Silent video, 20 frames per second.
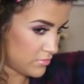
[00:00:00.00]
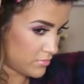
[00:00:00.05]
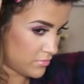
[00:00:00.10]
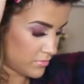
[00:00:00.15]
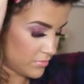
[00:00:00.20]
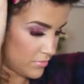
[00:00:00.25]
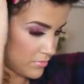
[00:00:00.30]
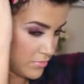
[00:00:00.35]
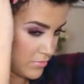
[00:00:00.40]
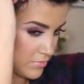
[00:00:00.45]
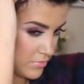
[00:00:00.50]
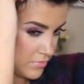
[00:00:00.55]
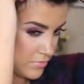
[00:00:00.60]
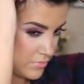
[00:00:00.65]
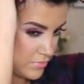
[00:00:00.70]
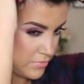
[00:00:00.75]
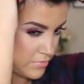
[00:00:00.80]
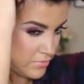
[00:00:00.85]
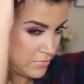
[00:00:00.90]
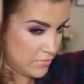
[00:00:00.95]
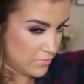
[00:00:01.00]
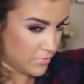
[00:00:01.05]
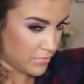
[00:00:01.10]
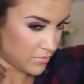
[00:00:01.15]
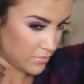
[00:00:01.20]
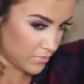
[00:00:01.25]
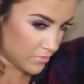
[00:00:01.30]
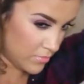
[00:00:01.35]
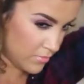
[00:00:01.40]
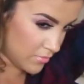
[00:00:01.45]

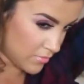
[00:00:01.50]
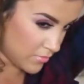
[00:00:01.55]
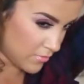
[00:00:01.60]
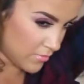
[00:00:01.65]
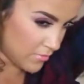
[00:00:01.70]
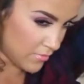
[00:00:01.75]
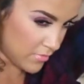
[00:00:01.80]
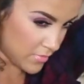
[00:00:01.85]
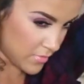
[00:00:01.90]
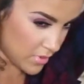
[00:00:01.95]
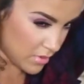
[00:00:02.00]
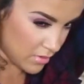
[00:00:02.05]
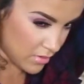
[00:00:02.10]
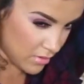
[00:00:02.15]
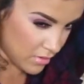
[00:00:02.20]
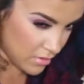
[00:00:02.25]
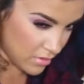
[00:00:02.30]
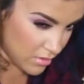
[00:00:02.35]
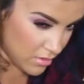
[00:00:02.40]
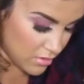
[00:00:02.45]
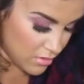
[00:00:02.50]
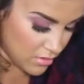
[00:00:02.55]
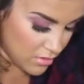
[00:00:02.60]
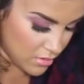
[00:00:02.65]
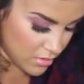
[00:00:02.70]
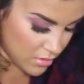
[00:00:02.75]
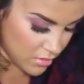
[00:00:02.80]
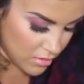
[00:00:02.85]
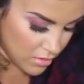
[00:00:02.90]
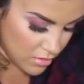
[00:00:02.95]

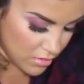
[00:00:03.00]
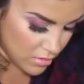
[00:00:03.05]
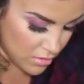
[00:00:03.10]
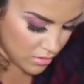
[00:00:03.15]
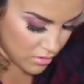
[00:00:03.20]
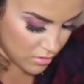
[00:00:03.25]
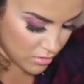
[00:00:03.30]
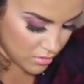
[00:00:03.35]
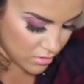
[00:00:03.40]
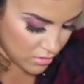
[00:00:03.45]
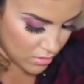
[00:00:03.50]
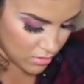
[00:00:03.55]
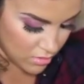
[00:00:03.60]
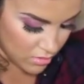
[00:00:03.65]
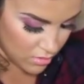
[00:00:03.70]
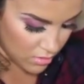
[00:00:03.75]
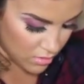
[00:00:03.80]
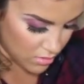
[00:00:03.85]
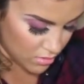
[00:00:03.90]
Nothing is said.